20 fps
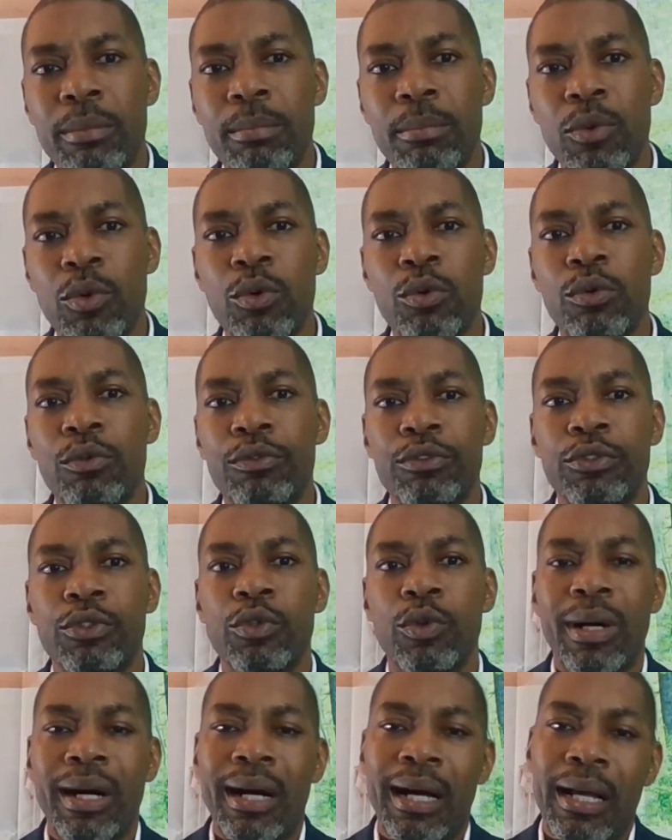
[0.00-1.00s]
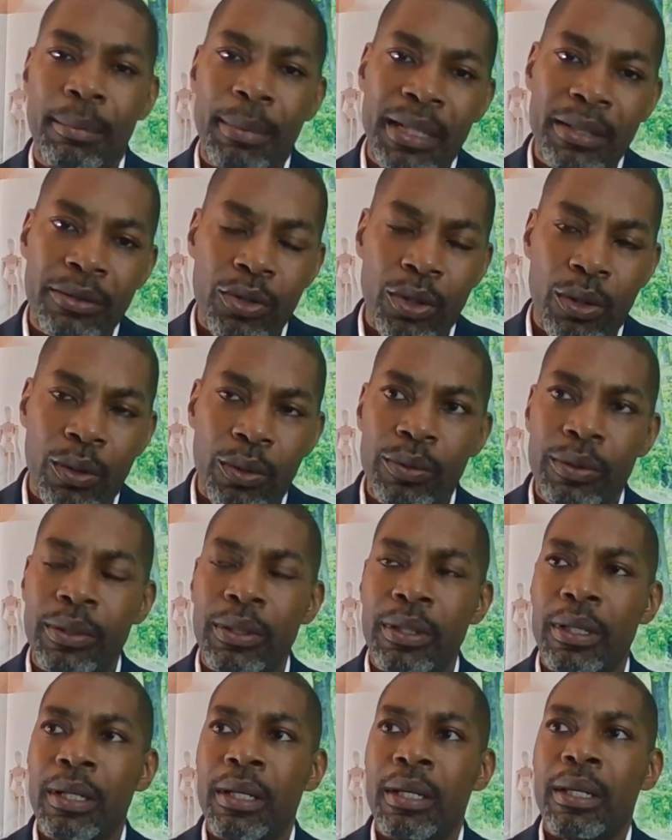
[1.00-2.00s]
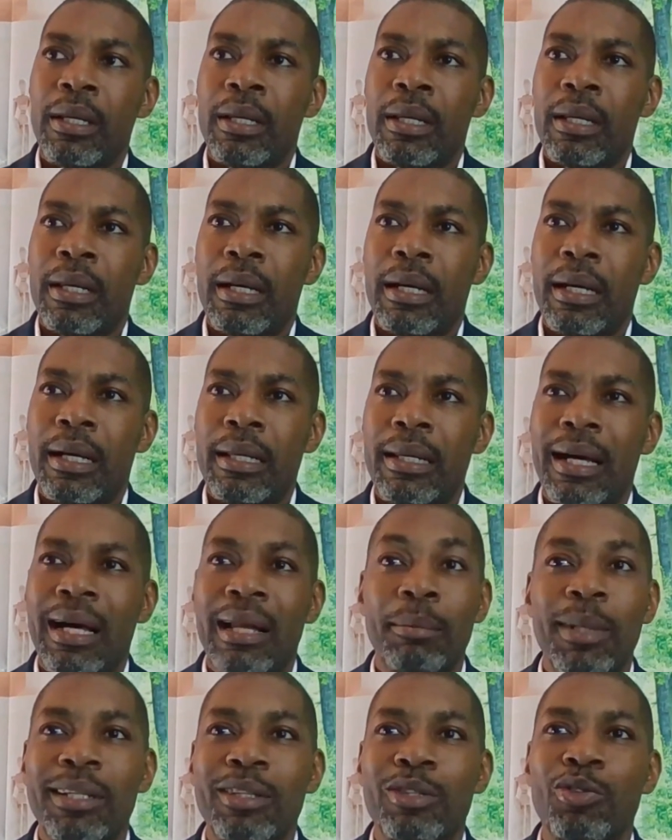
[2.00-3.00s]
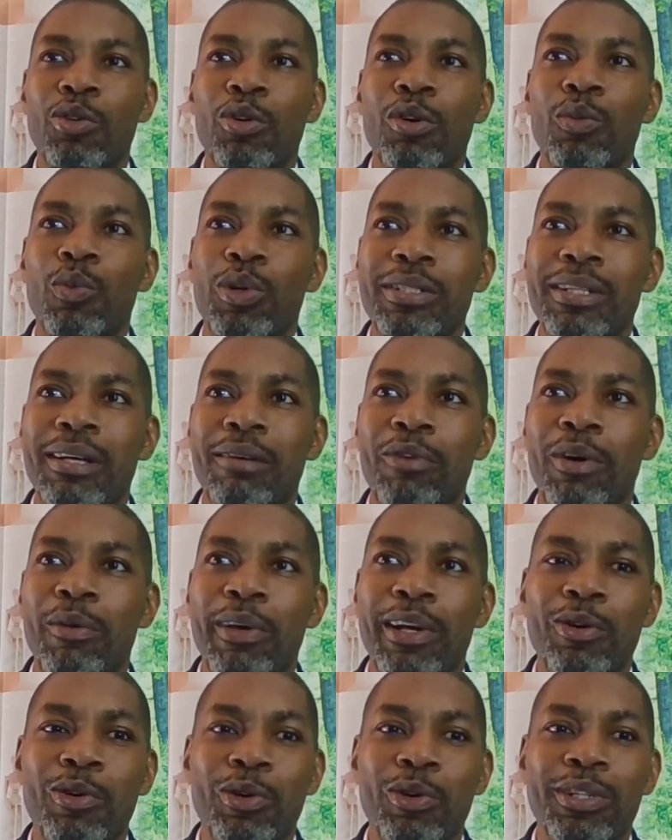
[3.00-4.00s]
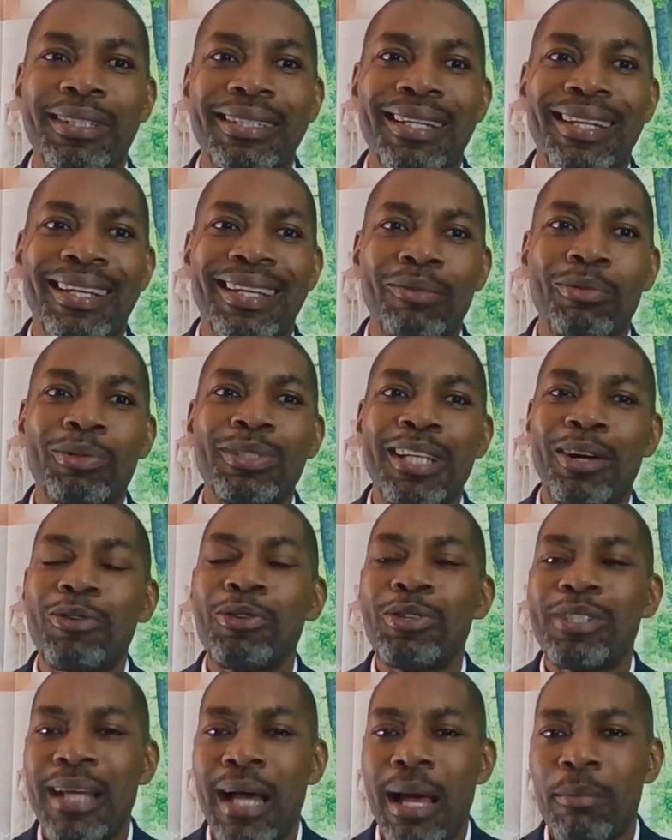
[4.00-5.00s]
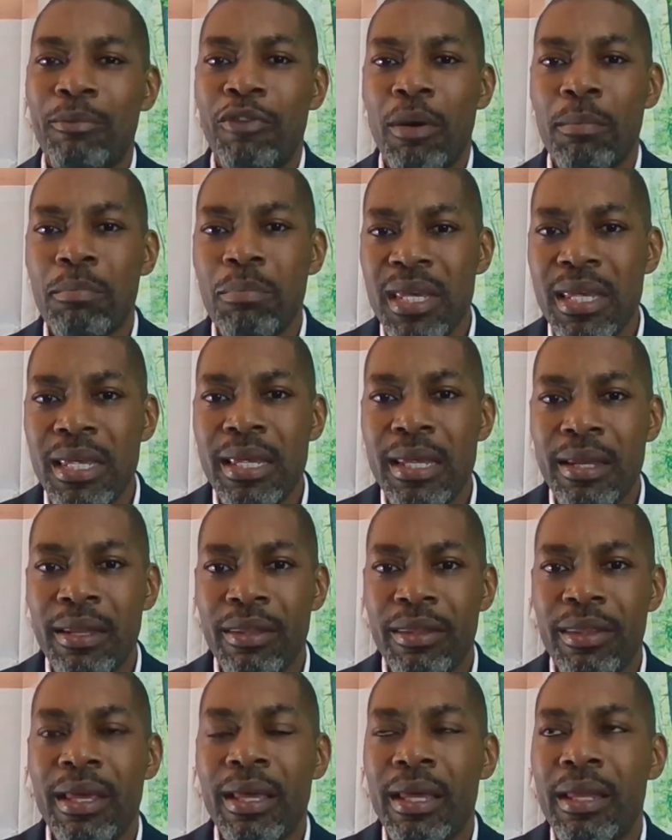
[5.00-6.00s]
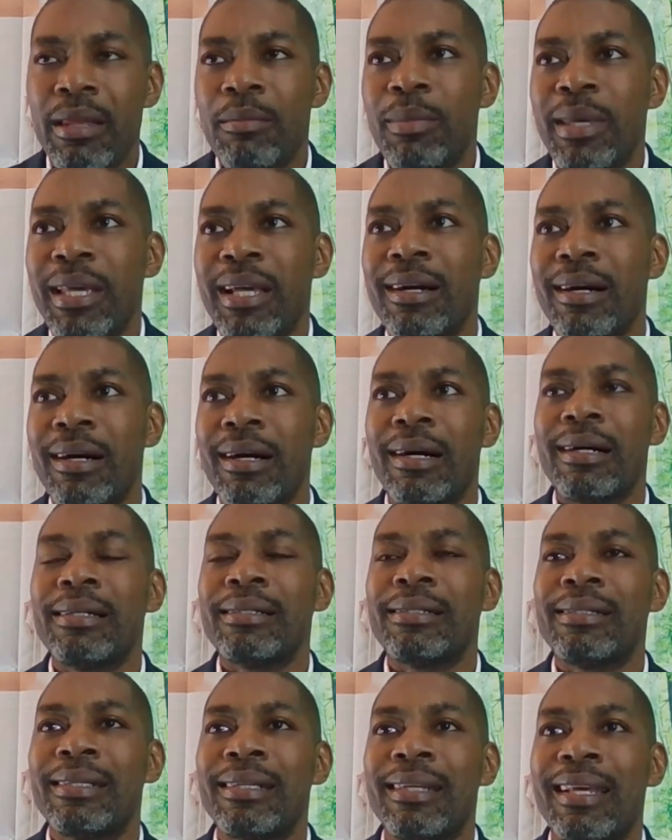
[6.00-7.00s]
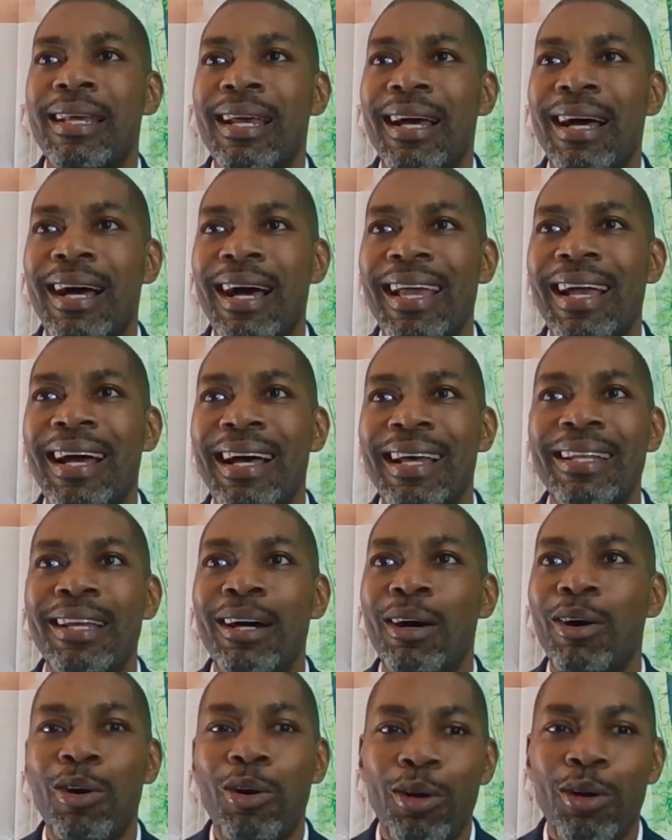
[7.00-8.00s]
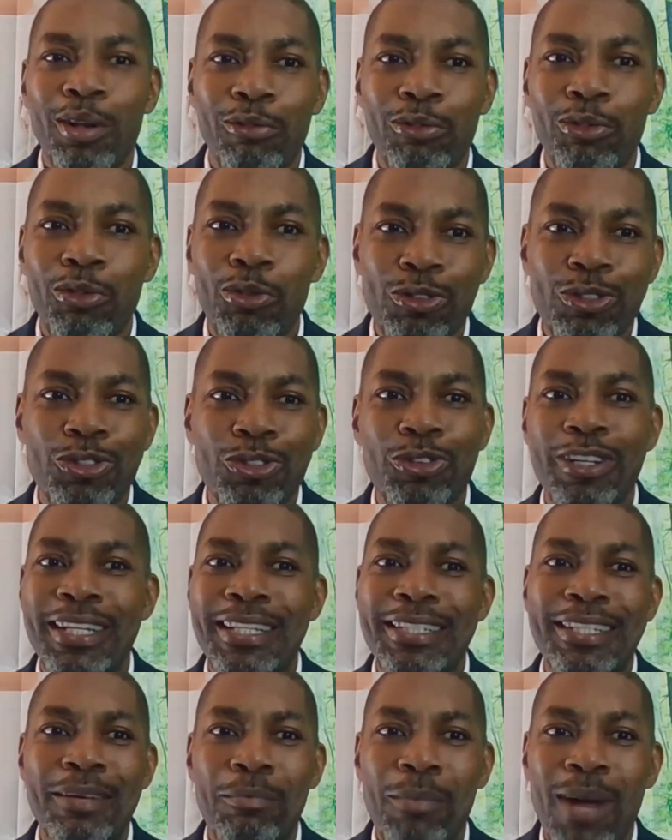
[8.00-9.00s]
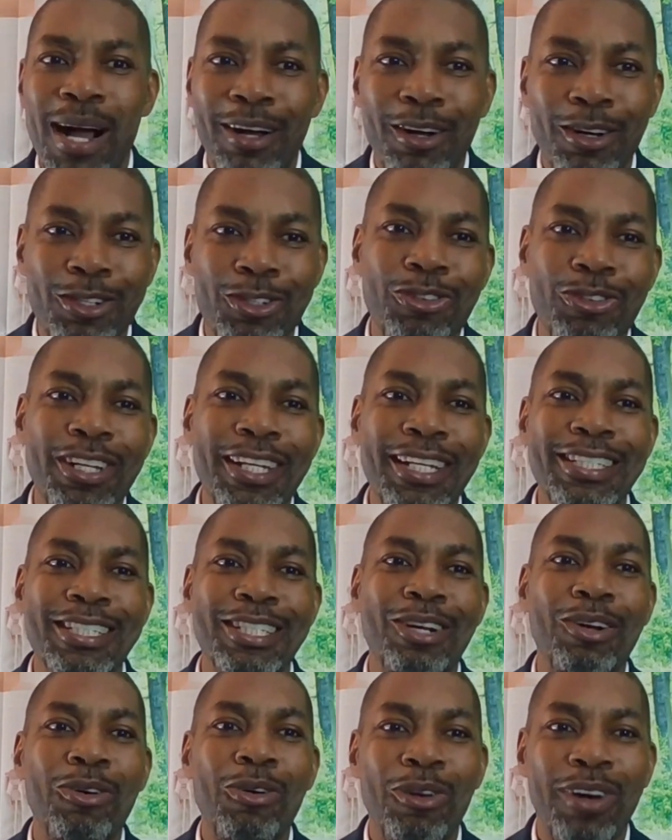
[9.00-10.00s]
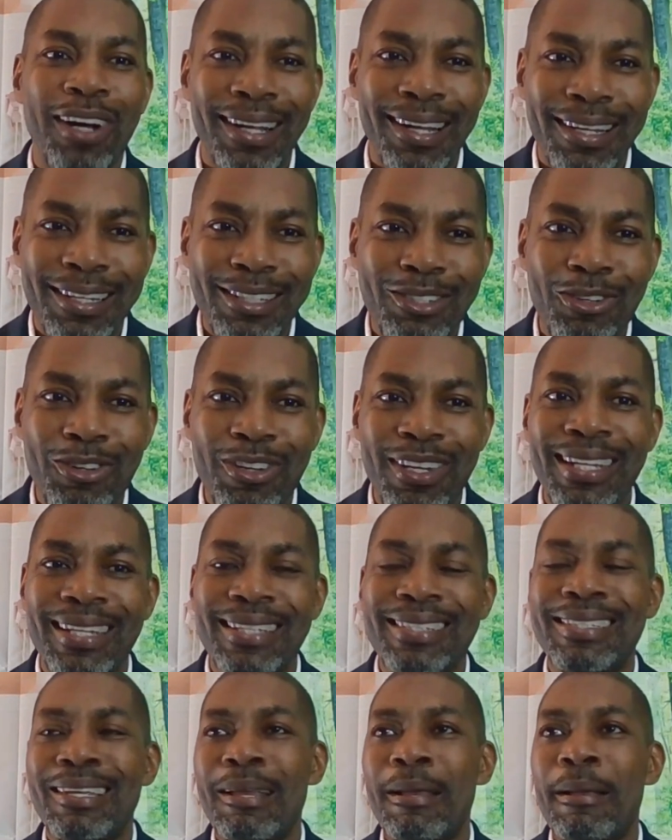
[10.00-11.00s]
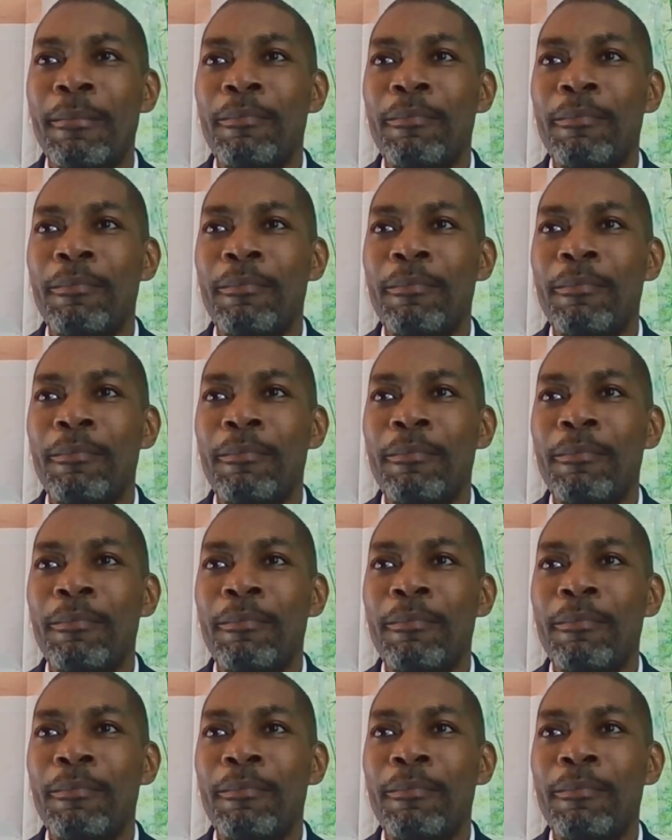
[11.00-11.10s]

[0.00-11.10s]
moved to Almontown. And Almontown was it was a good time for me then because I had all the fruit trees, the mango trees, the coconut trees.